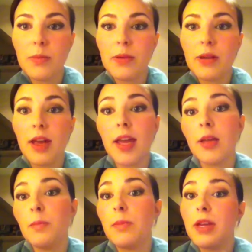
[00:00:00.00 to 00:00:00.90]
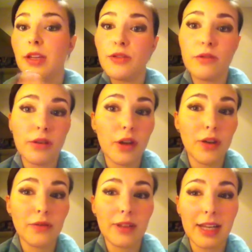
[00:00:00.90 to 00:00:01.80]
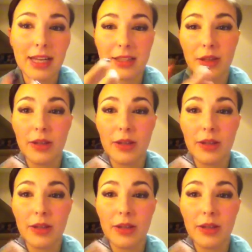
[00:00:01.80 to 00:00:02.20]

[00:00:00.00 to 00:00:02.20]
a picture on hopefully so you can